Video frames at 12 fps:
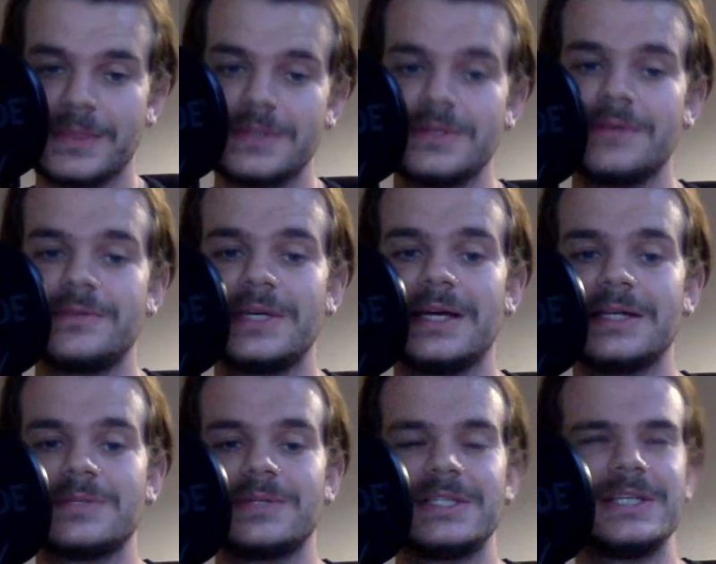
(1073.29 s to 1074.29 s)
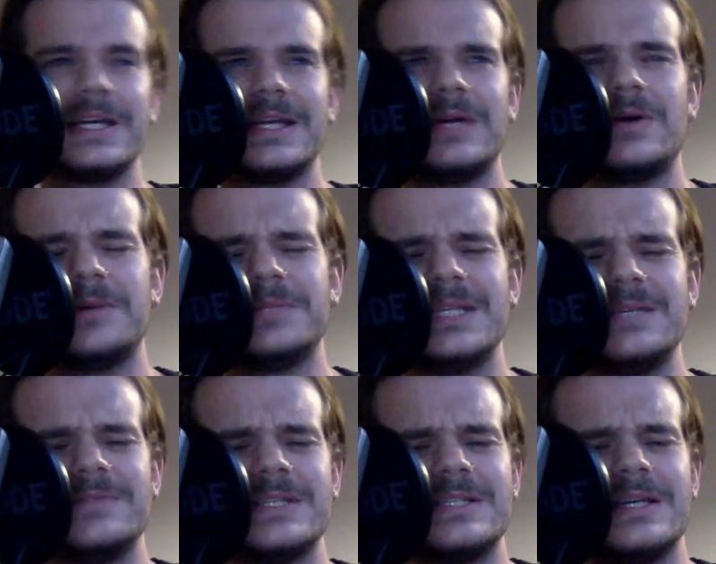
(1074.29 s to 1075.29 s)
So if you guys want to check it out, I
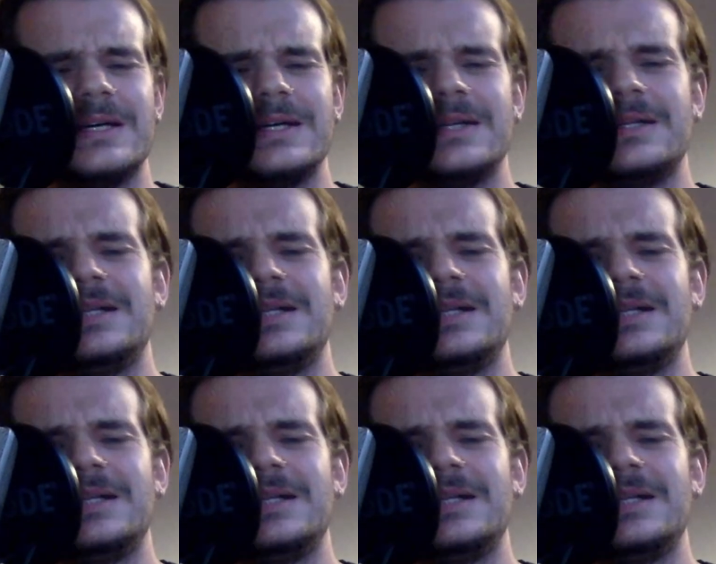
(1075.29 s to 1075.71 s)
believe it's 8